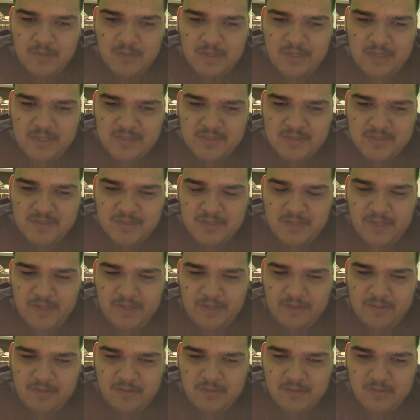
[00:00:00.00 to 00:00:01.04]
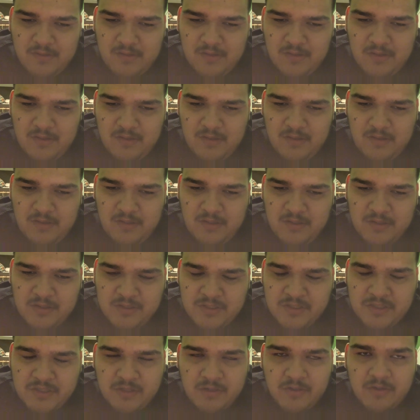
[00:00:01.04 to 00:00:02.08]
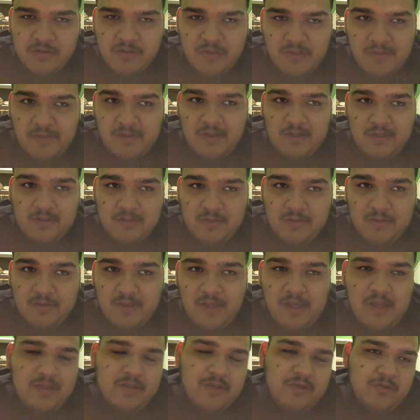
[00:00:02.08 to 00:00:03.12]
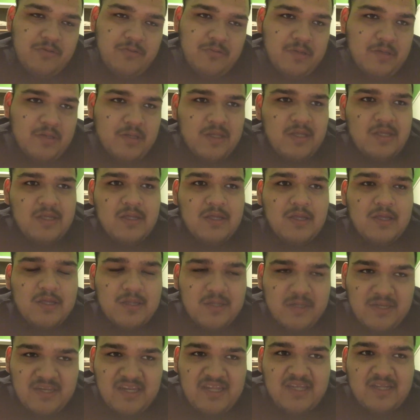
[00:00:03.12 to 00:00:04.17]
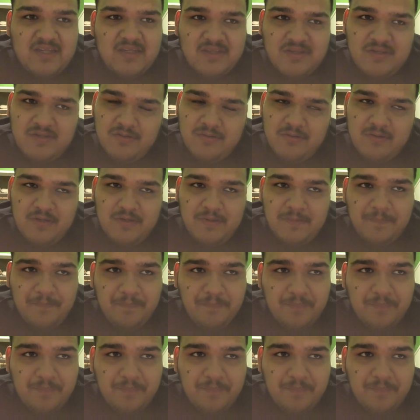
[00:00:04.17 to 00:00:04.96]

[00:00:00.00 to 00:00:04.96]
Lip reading: it's like a sure thing that you need to do it.